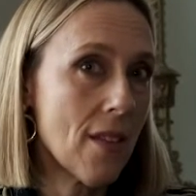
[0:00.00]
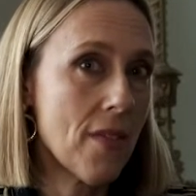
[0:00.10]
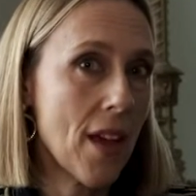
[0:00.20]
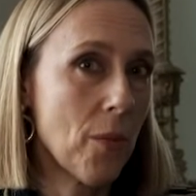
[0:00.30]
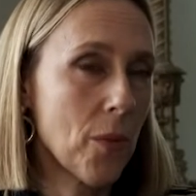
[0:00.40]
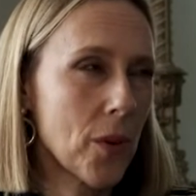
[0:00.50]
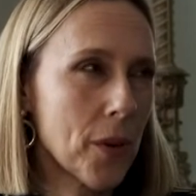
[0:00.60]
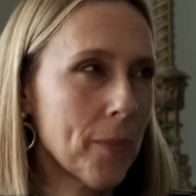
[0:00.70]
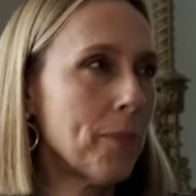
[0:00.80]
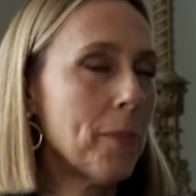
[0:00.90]
that
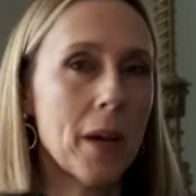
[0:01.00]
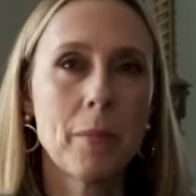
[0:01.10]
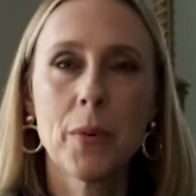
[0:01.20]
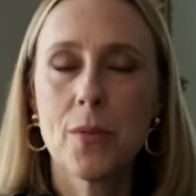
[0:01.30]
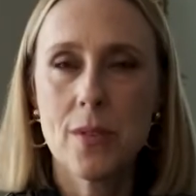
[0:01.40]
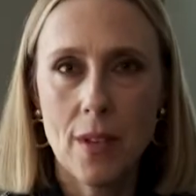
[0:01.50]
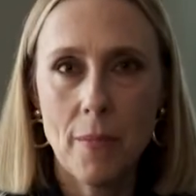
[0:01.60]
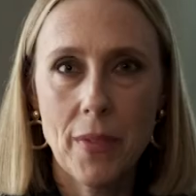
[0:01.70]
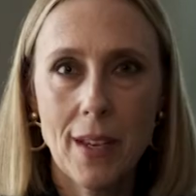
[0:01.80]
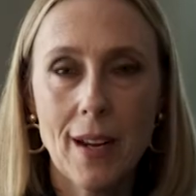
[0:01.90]
were bamboo or something.